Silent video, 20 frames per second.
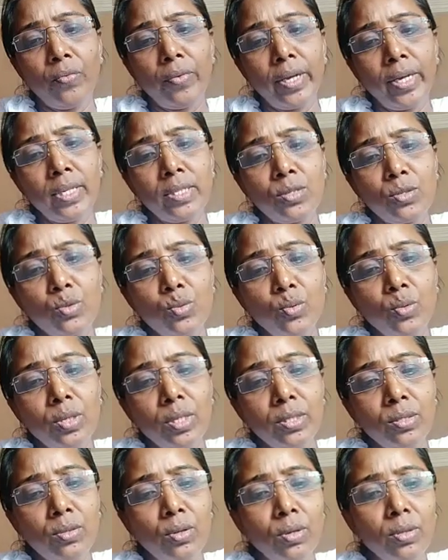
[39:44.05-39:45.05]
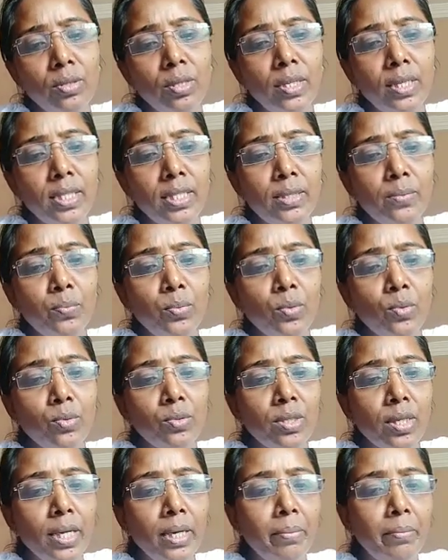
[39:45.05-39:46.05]
ways to resolve the
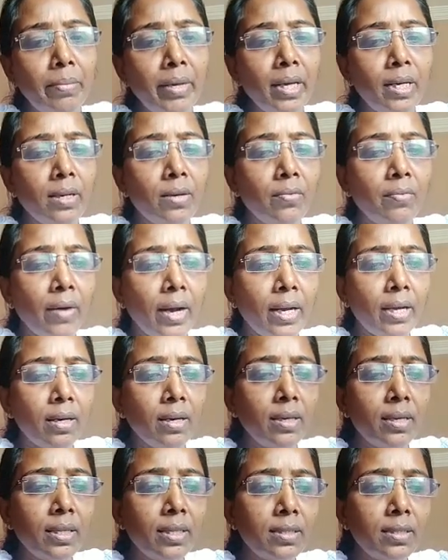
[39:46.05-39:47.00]
disputes and make a final